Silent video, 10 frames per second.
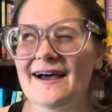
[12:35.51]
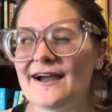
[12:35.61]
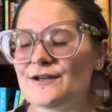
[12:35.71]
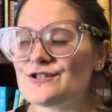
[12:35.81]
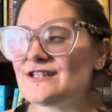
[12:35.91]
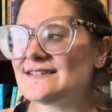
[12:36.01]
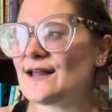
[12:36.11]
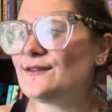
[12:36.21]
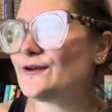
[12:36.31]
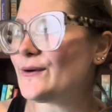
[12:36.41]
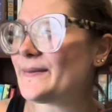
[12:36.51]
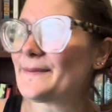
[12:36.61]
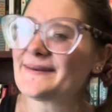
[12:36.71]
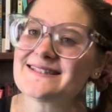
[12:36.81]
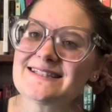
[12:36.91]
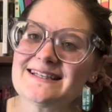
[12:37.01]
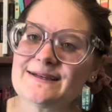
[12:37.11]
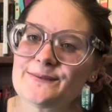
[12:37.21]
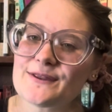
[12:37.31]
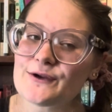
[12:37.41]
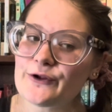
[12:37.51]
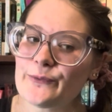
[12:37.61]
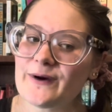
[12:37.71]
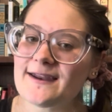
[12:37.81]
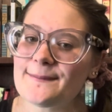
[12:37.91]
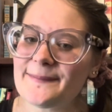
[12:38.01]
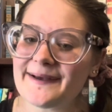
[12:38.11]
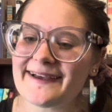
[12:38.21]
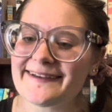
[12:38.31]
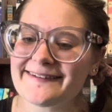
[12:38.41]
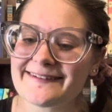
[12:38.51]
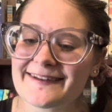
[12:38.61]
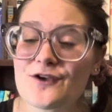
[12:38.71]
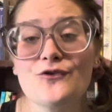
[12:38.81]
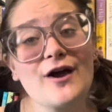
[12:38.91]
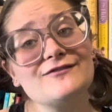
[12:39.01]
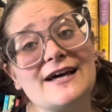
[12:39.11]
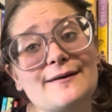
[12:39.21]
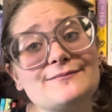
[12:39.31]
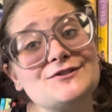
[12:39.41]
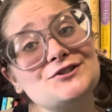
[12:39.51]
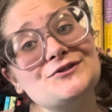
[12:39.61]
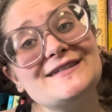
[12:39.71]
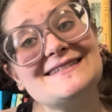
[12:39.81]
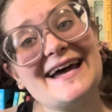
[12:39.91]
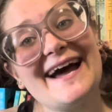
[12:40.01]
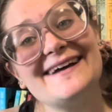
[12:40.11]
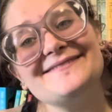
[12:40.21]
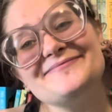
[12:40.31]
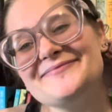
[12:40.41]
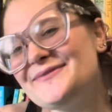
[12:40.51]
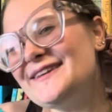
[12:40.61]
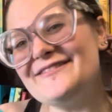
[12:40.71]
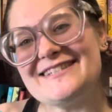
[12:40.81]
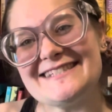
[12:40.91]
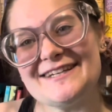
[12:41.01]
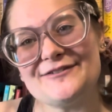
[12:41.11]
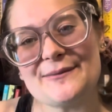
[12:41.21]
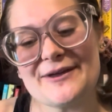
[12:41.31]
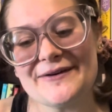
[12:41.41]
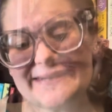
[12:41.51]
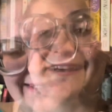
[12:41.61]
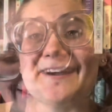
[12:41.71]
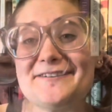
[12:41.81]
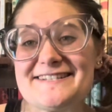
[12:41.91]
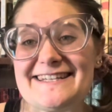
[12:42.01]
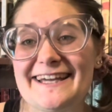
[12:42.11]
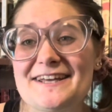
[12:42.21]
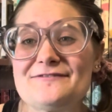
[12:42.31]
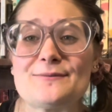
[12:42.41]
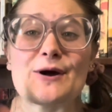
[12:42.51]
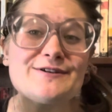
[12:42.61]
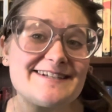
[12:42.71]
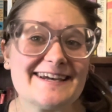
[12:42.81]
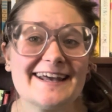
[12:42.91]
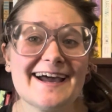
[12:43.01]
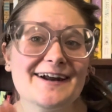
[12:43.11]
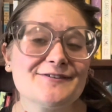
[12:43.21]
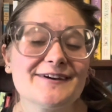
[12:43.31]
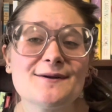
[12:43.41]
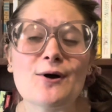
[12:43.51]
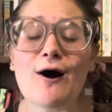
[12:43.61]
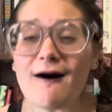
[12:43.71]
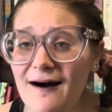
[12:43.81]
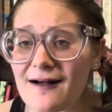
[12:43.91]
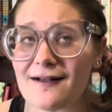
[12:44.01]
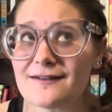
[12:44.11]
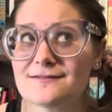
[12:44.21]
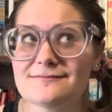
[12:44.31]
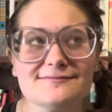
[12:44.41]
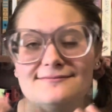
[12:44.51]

I know she's a little bit busy with a new one, but if you have time to do this tag, would love to see it from you. And Oceana from Oceana Gotta Read 'Em All,